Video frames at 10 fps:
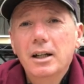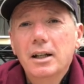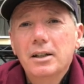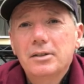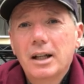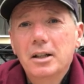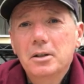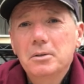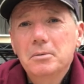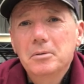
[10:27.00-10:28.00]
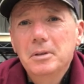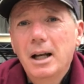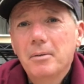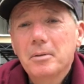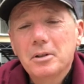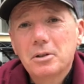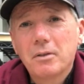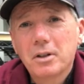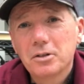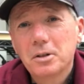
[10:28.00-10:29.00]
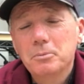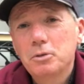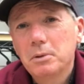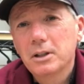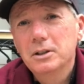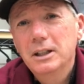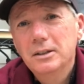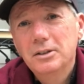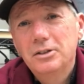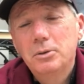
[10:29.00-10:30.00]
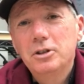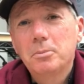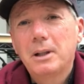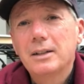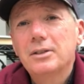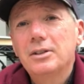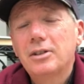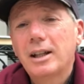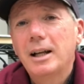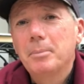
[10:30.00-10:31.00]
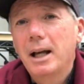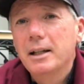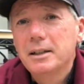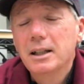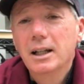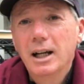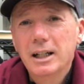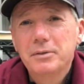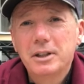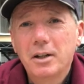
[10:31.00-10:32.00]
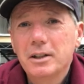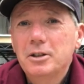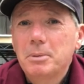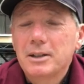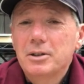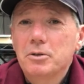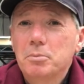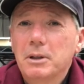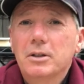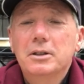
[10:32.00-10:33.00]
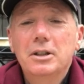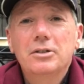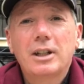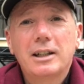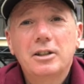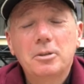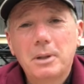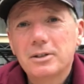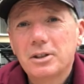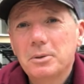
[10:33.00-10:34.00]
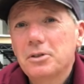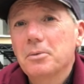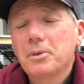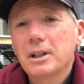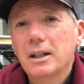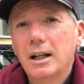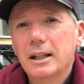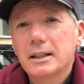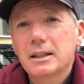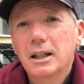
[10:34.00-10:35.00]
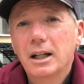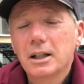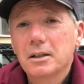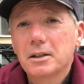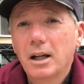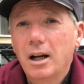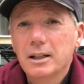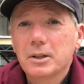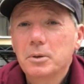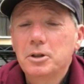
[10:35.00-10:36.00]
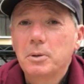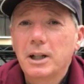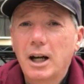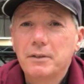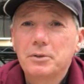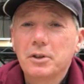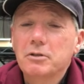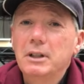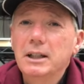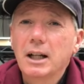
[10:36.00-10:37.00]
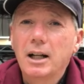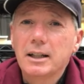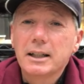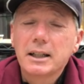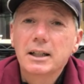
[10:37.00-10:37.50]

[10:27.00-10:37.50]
So yeah, so I've got some spring onions to interplant into that bed, and if I don't interplant it with spring onions, I'd interplant it with something like garlic, which I'd harvest for green garlic.